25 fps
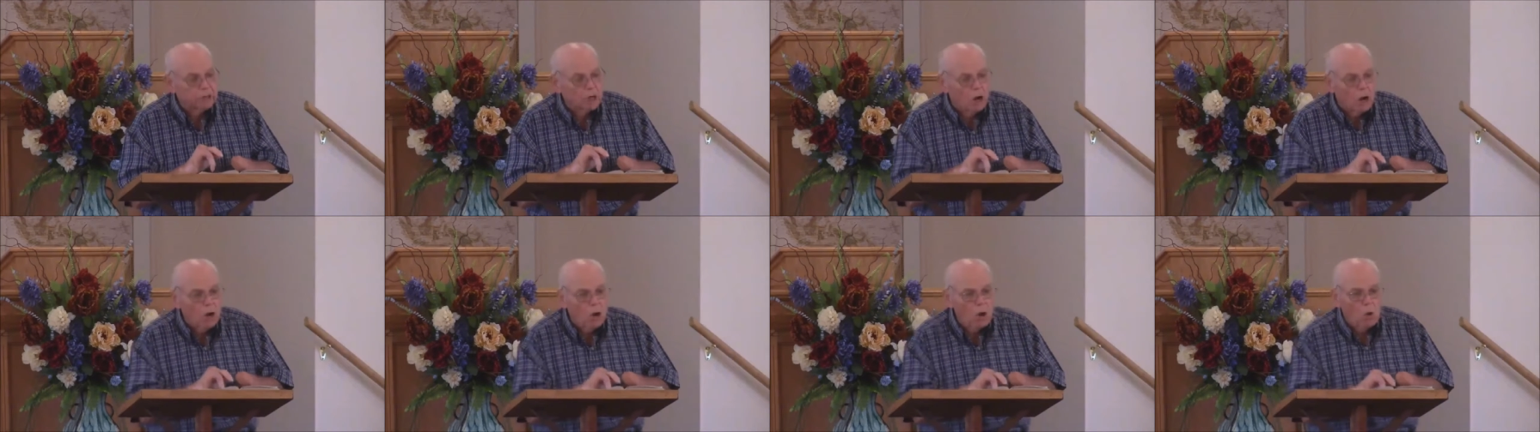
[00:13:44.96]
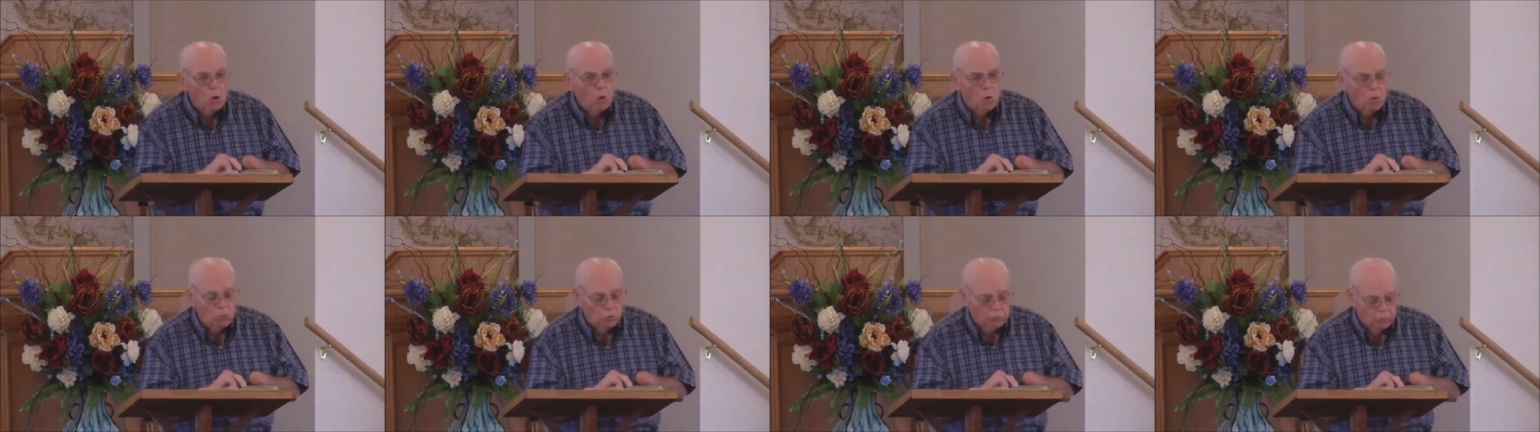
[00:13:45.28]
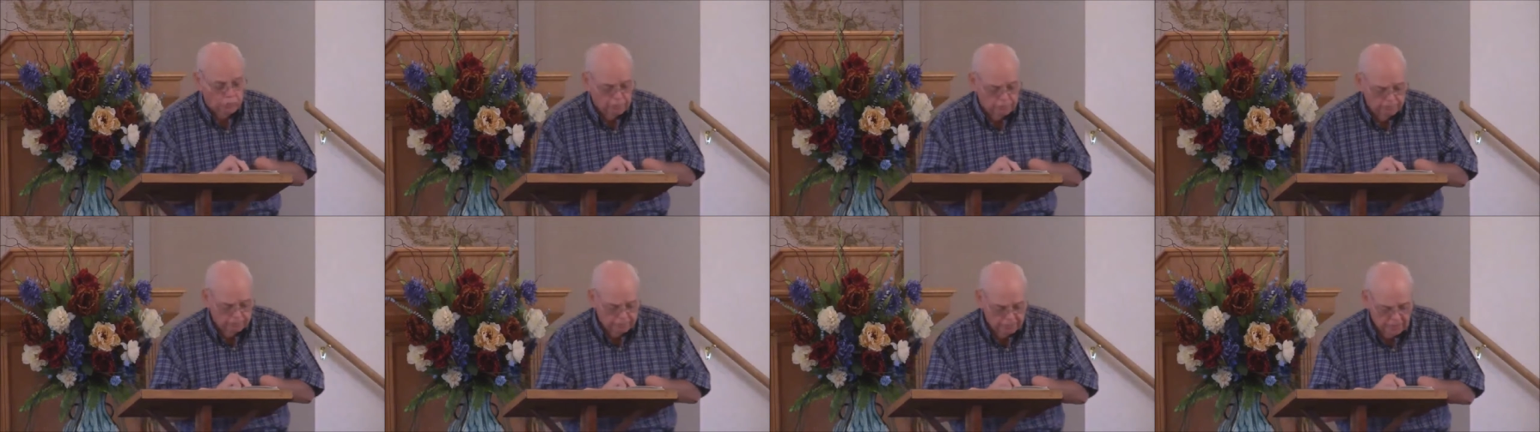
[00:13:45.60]

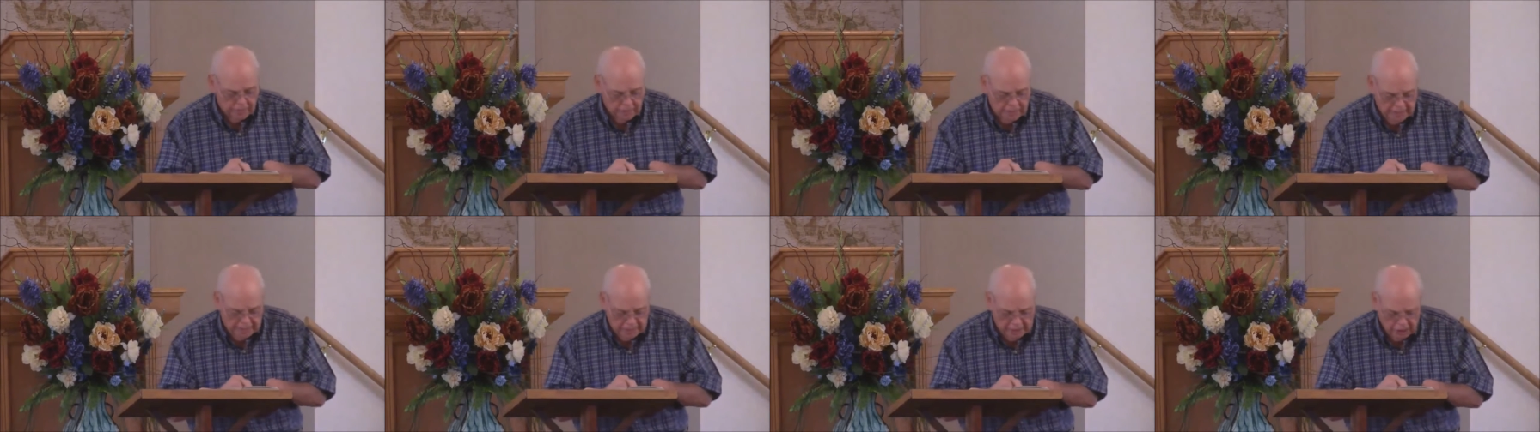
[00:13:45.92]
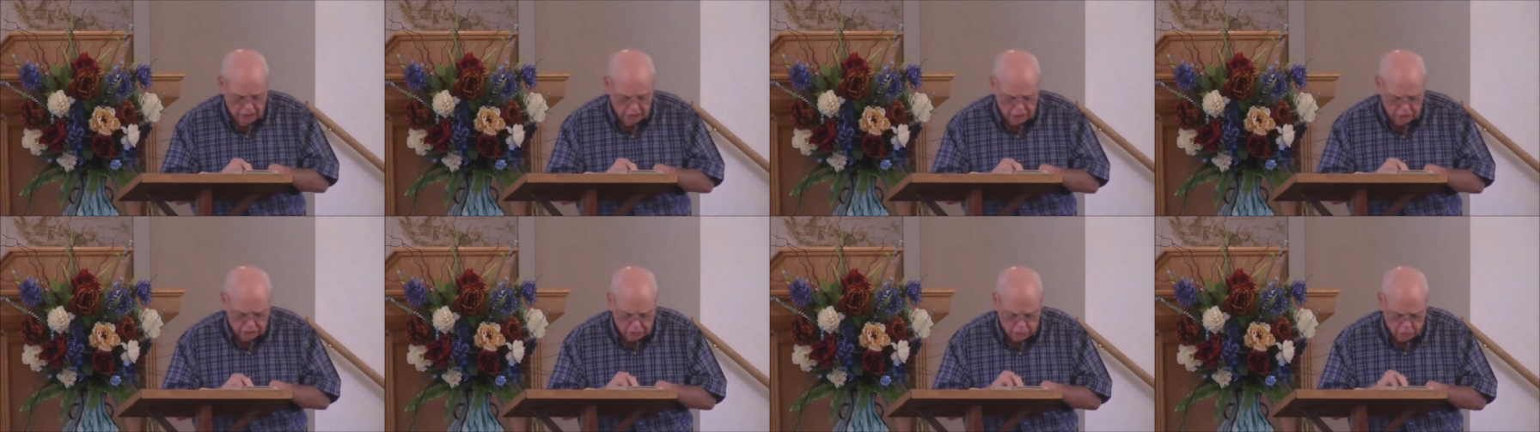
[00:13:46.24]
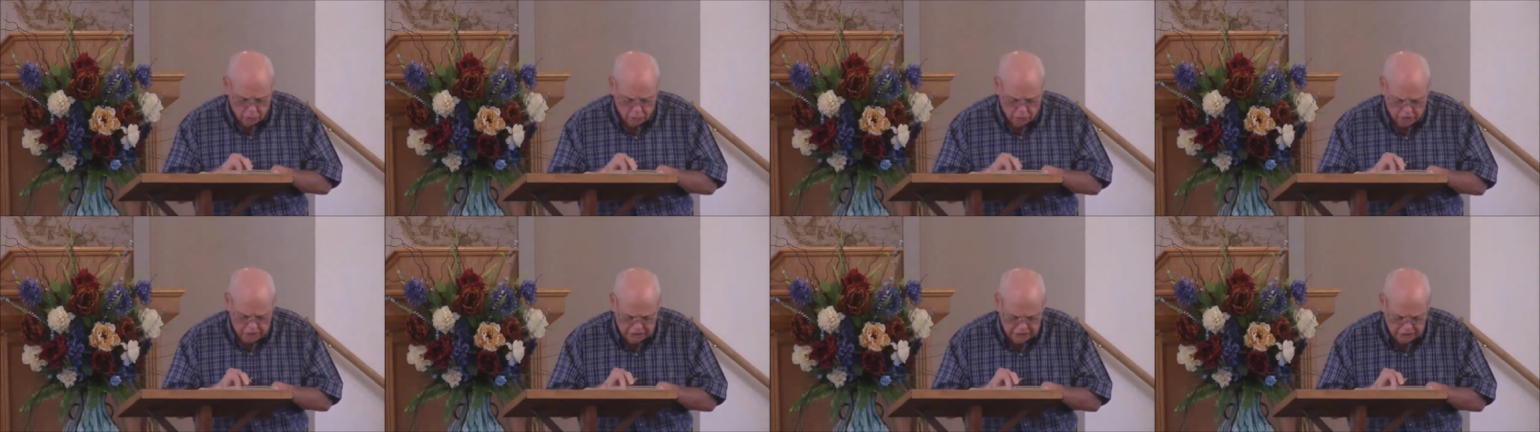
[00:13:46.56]
on, and listen
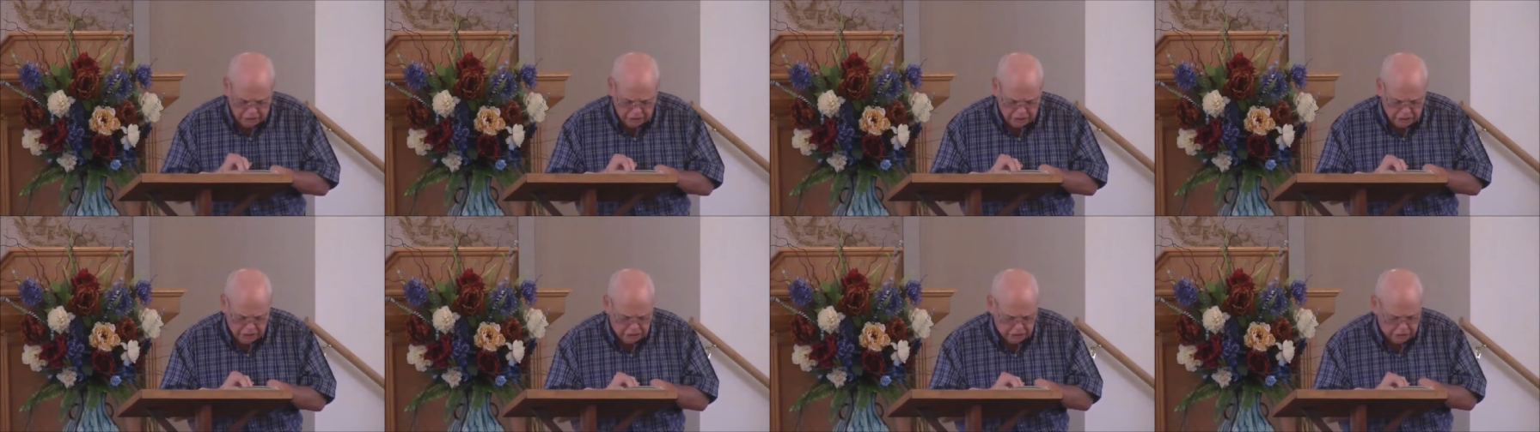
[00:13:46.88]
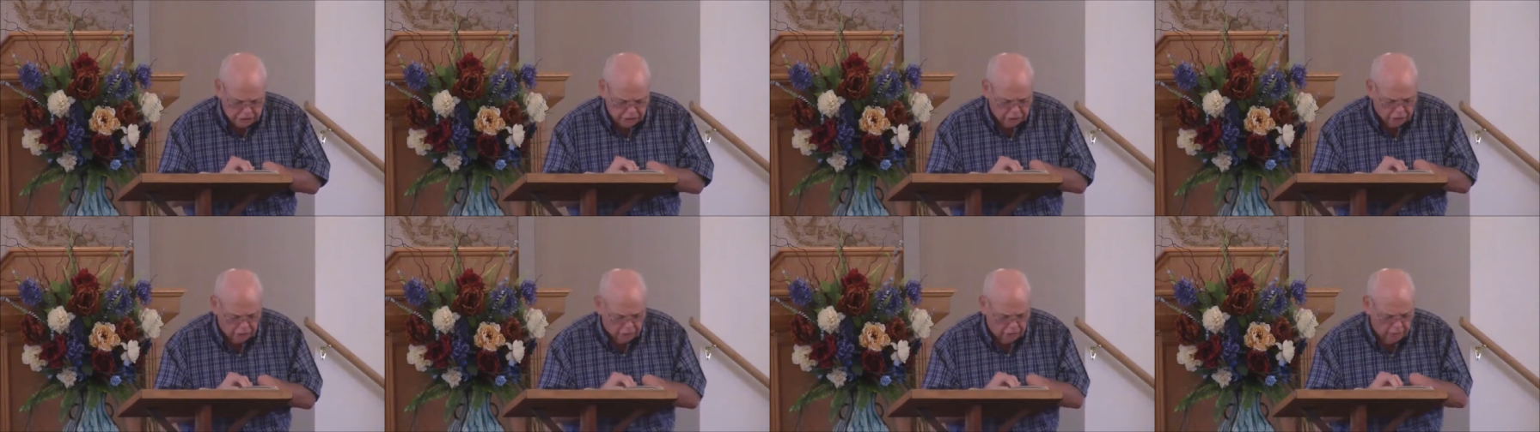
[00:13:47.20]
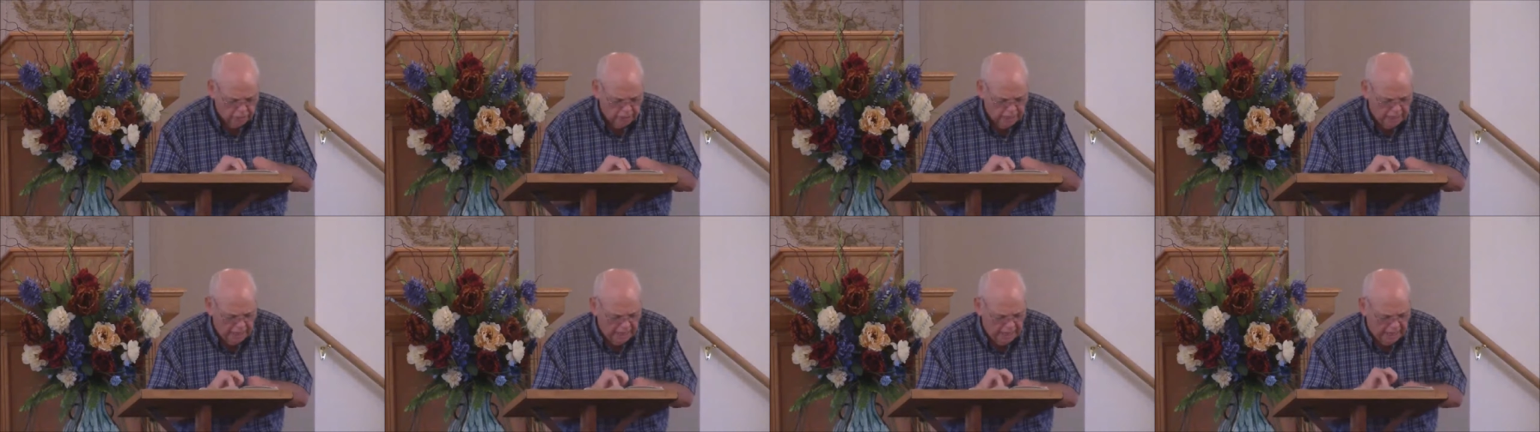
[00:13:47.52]
what he says
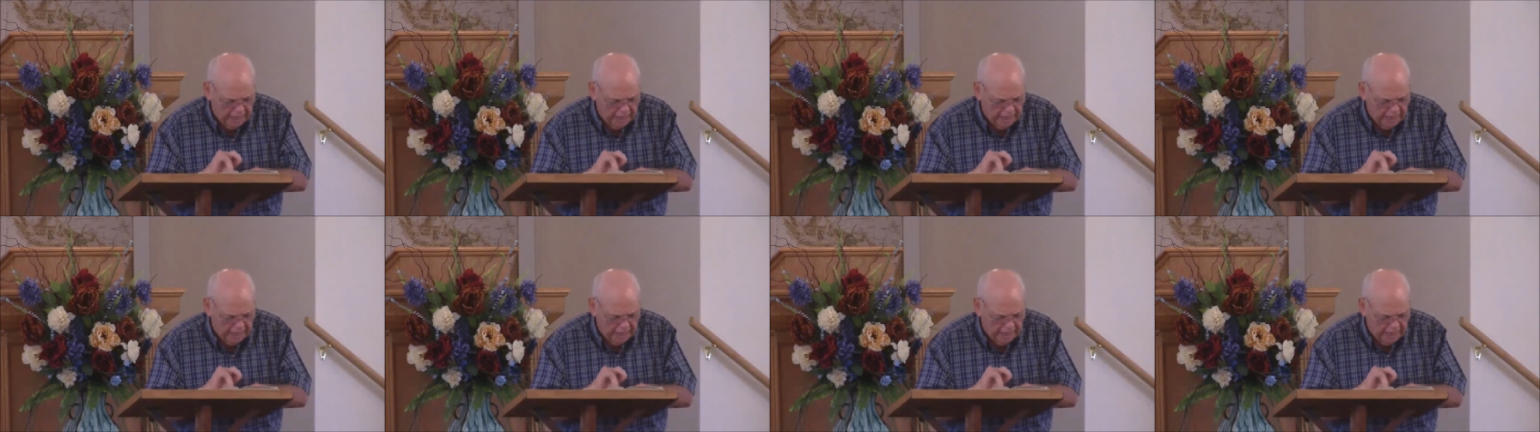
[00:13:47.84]
here.